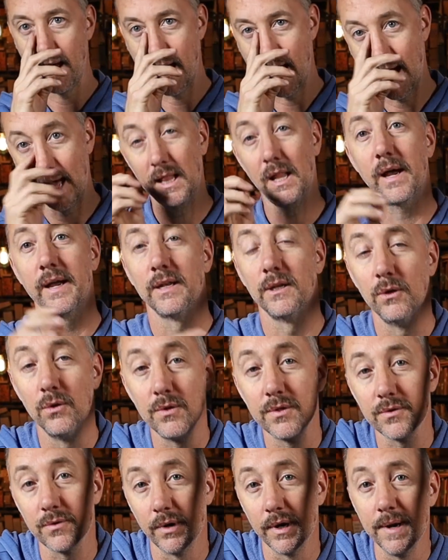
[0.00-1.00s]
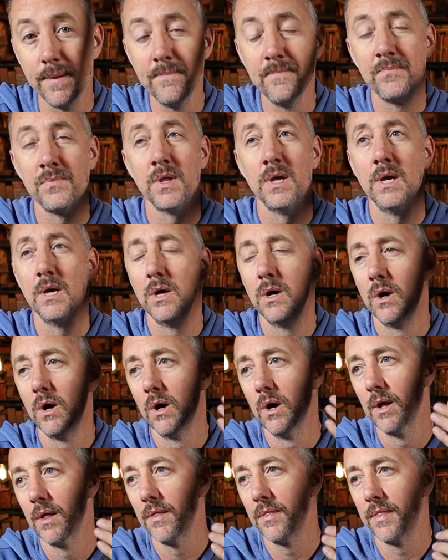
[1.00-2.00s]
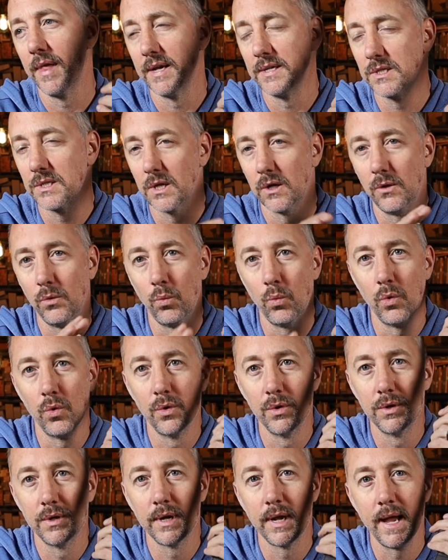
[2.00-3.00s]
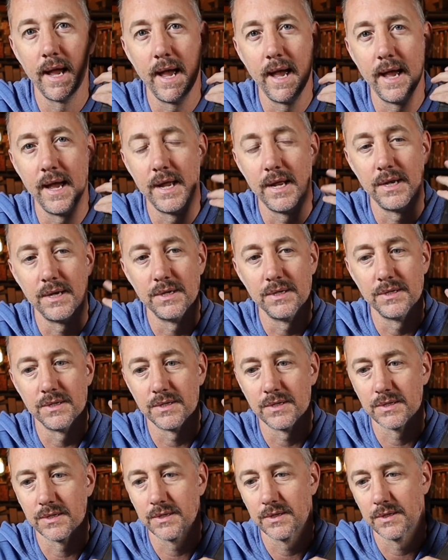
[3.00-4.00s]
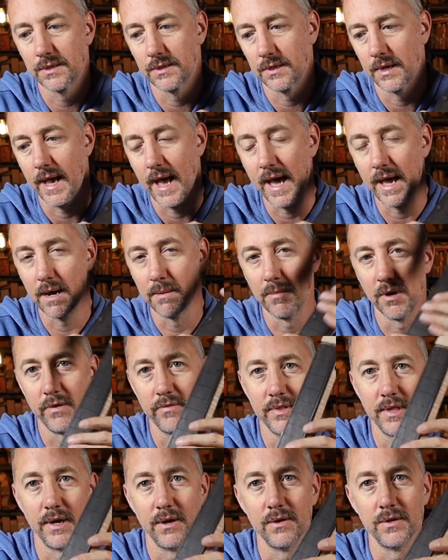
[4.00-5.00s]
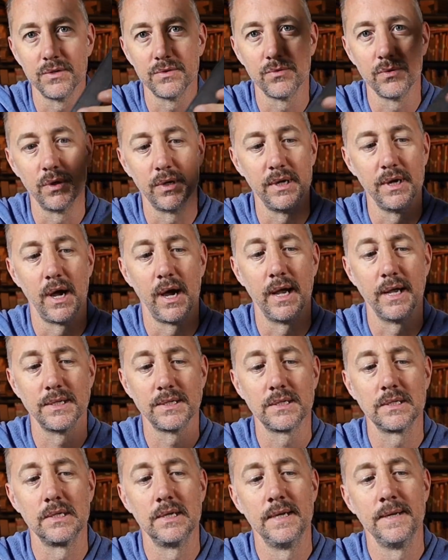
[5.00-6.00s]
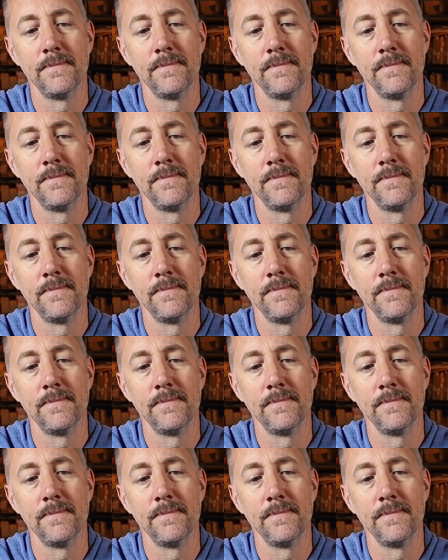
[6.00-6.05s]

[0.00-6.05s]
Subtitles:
Allied Luthier, they sell wood, and Adam over there is really nice,